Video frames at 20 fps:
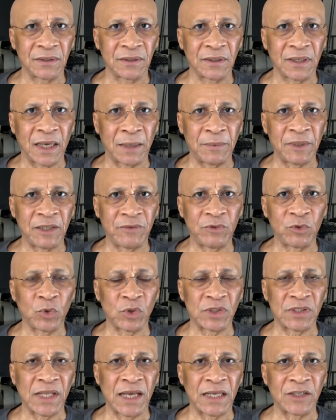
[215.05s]
I believe it
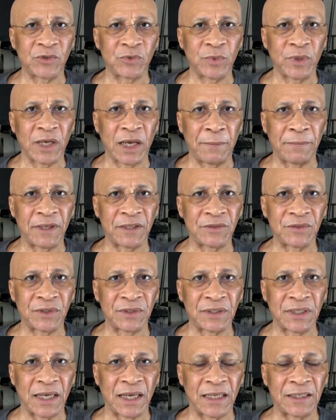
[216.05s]
was last week I mentioned
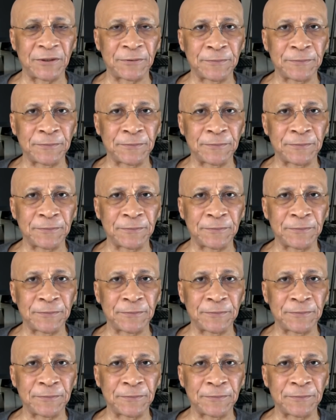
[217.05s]
that.